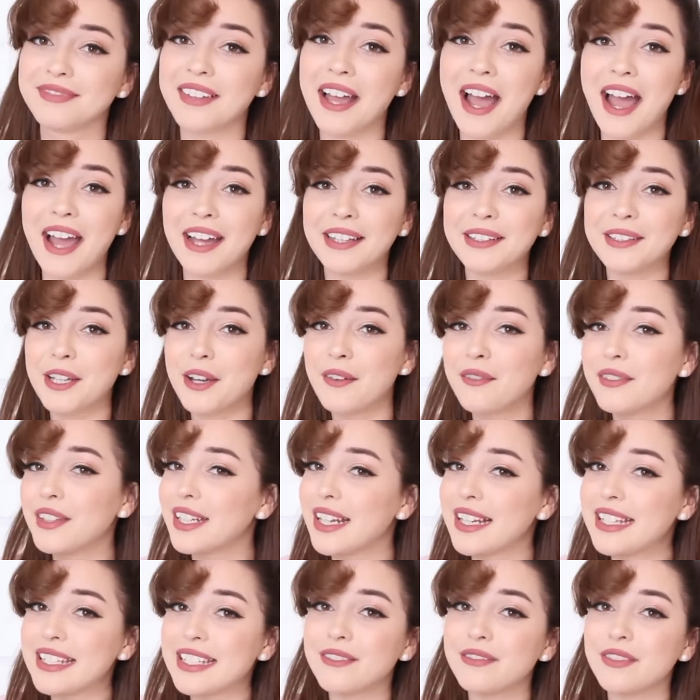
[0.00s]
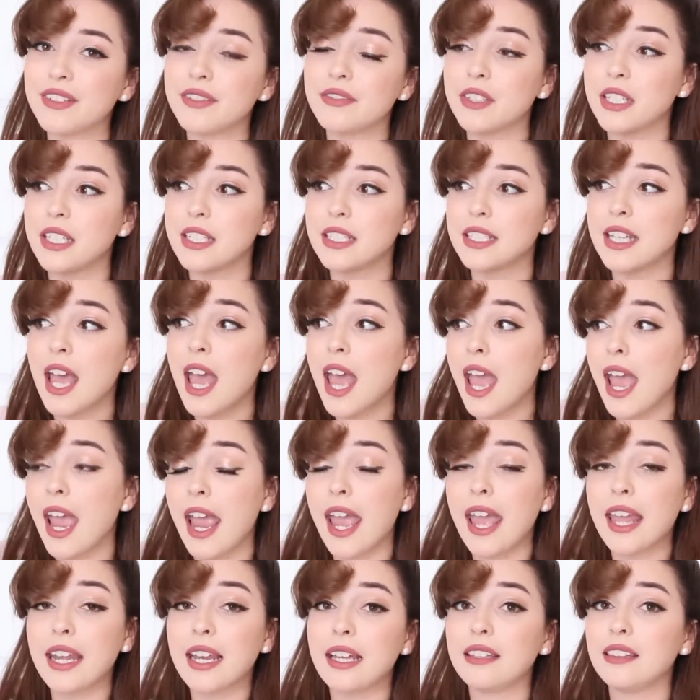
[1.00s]
I love the 1950s
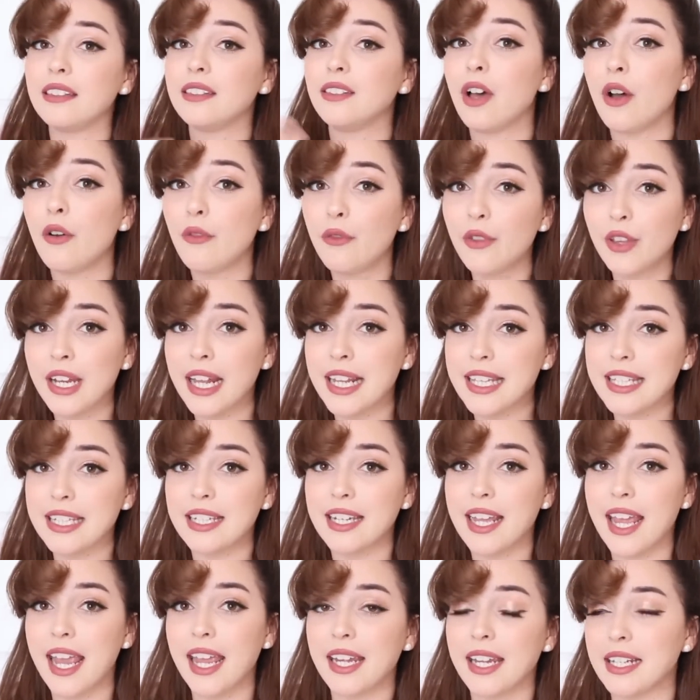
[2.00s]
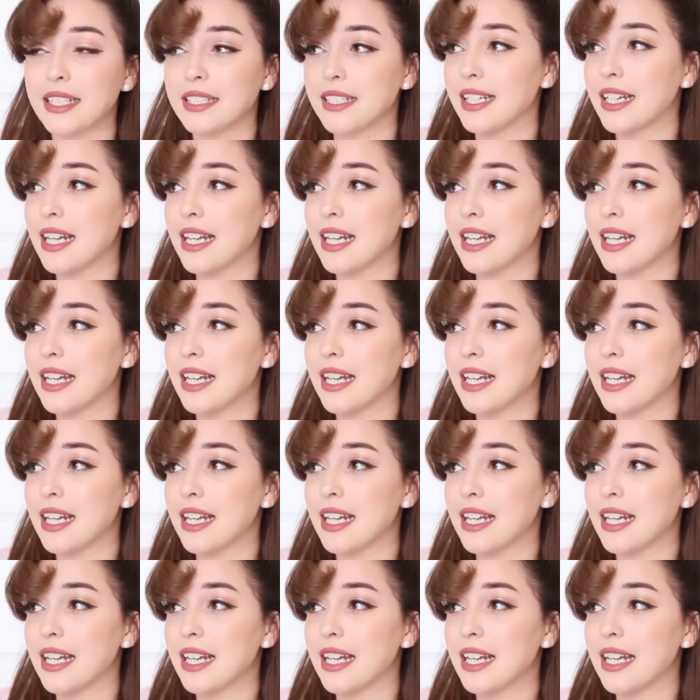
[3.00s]
and I love the 1980s,